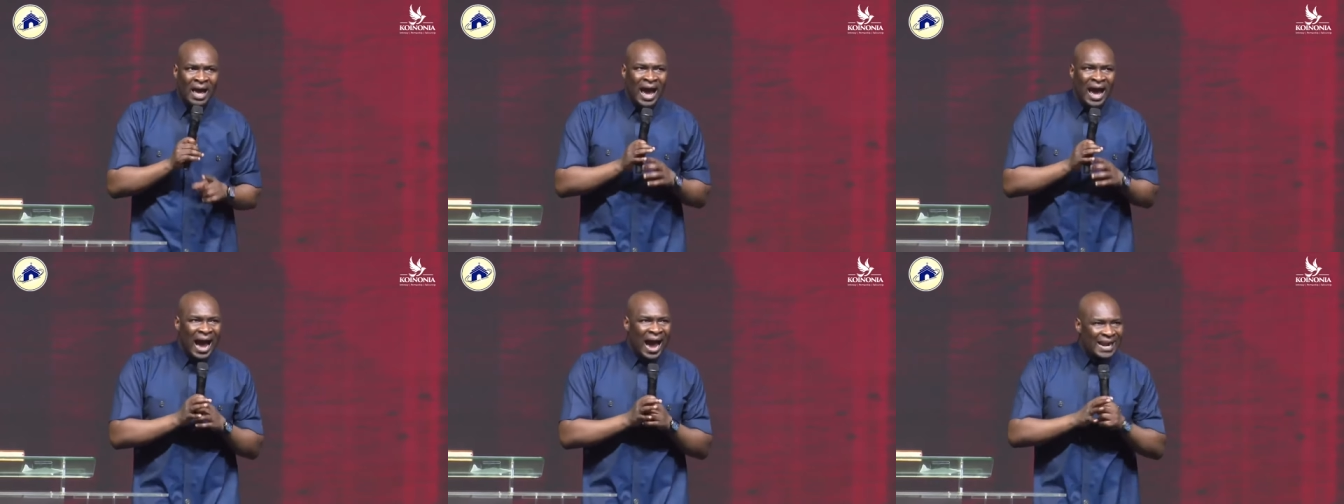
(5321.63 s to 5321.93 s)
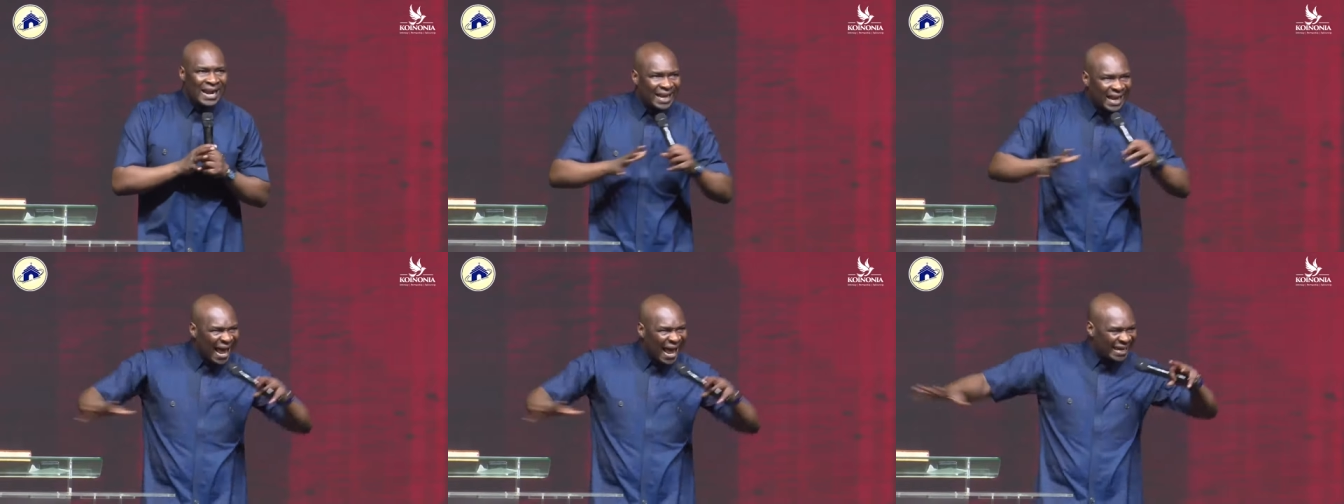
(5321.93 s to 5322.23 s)

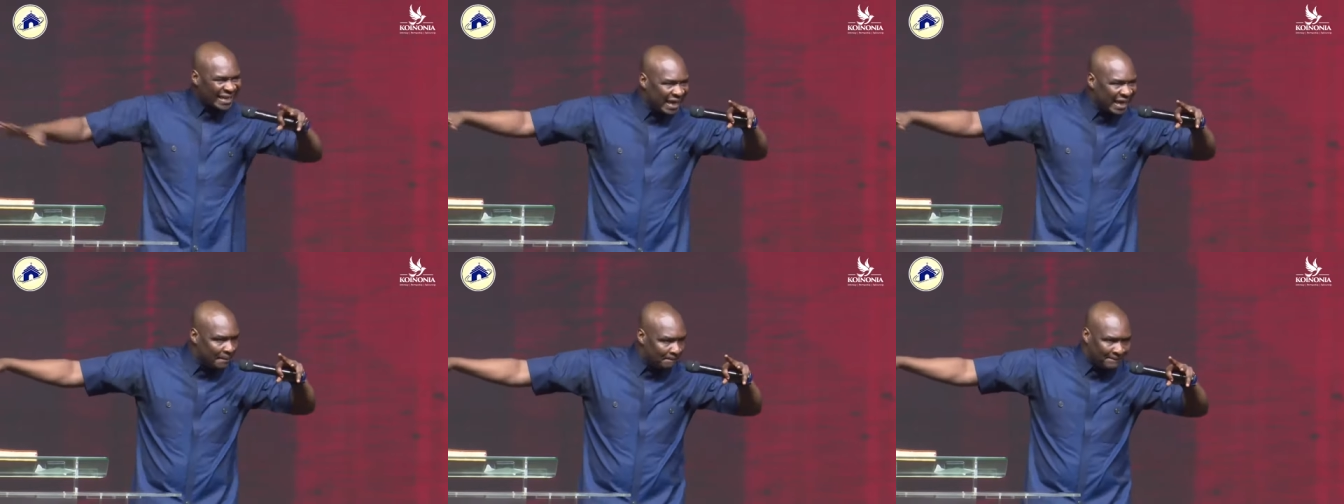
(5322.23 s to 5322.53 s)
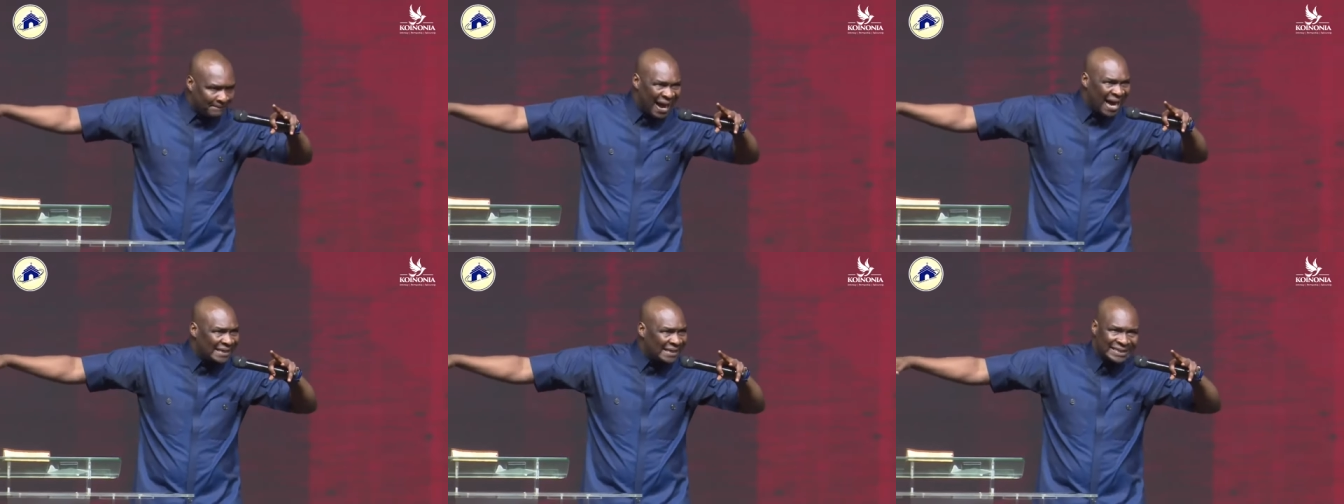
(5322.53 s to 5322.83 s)
And like a
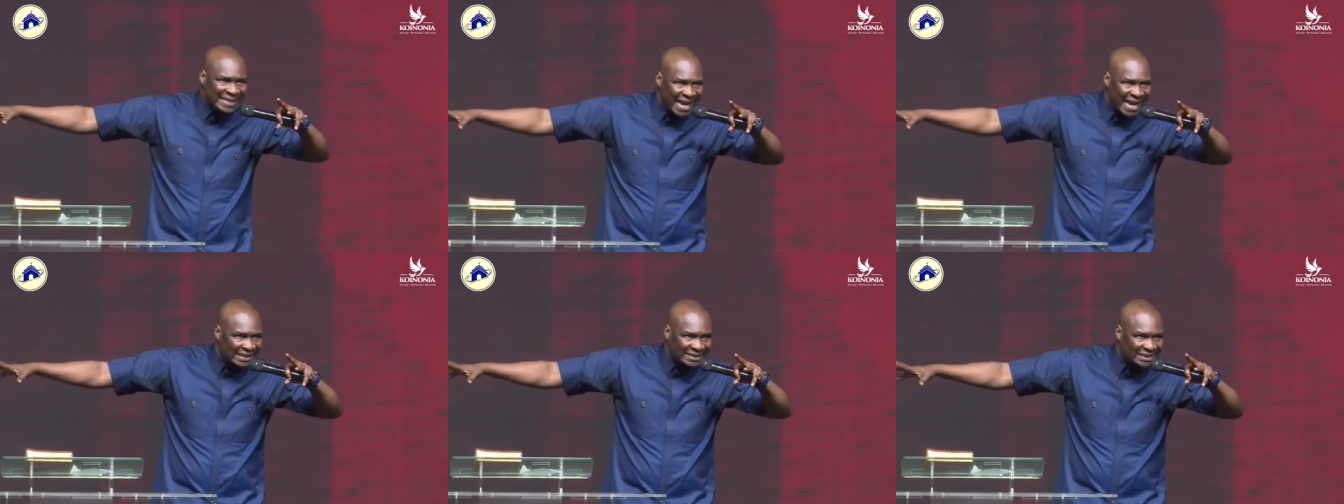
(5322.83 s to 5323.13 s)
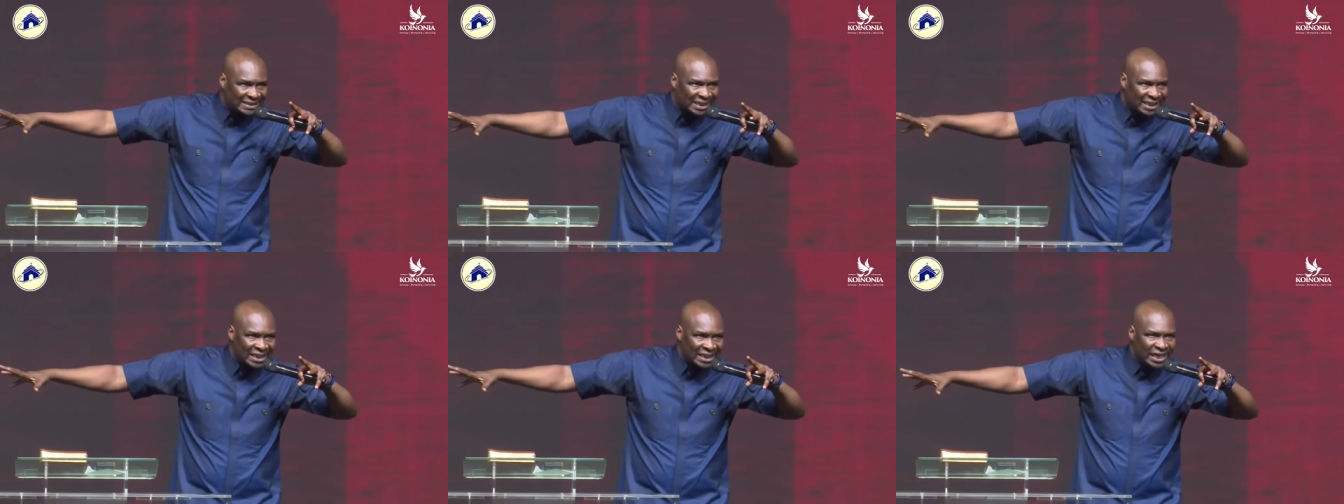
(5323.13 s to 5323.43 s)

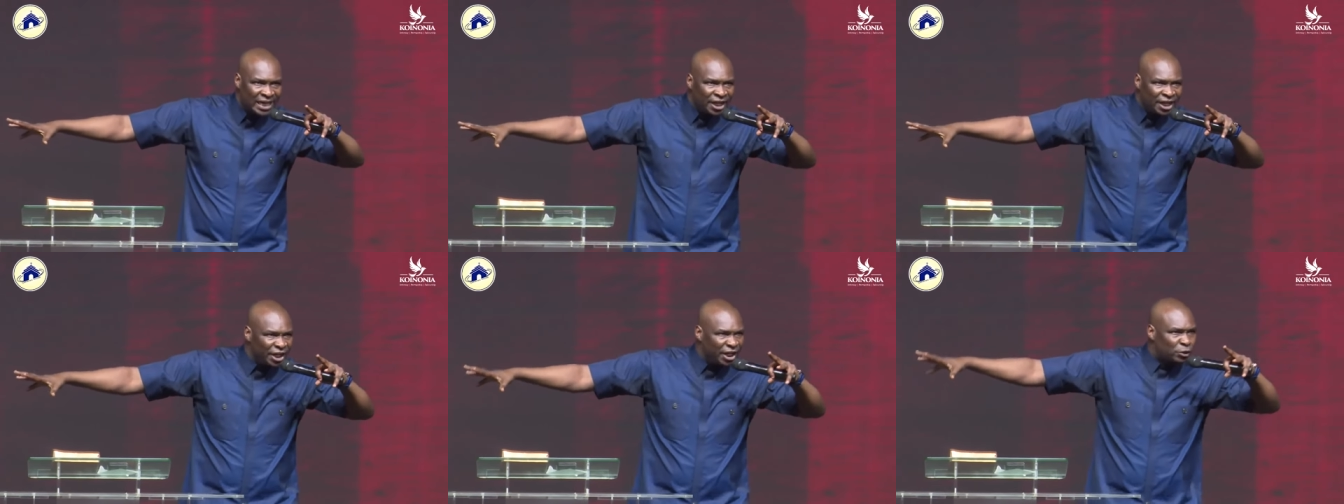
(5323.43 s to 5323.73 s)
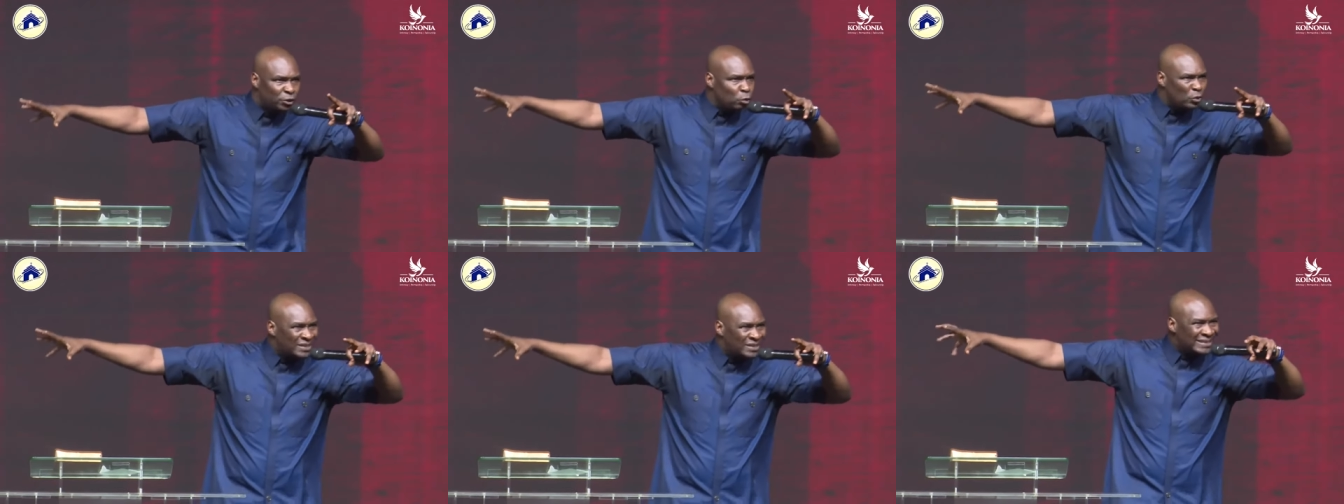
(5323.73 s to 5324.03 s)
magnet, it
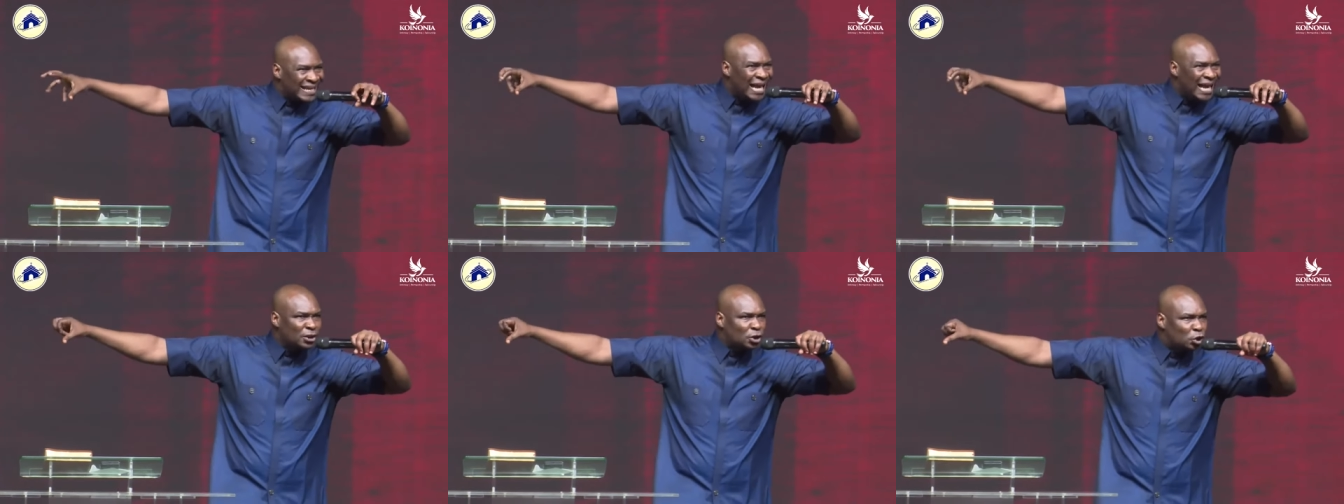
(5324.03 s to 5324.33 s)
will start